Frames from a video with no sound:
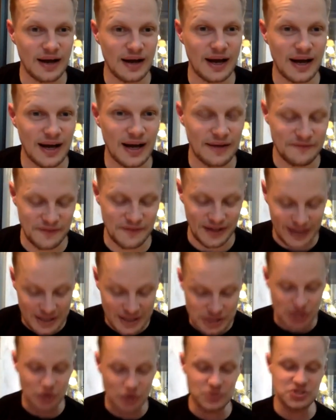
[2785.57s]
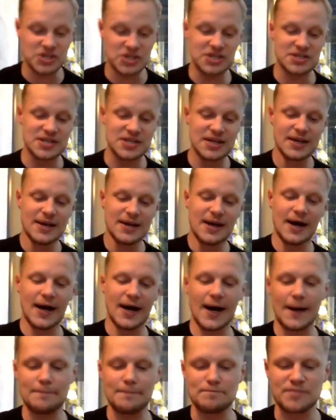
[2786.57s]
uh, Paleto, which is
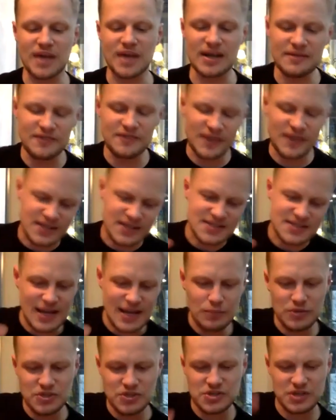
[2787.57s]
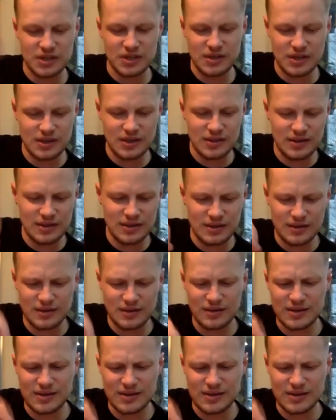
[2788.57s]
Um, kind of like sandwiched in, in the,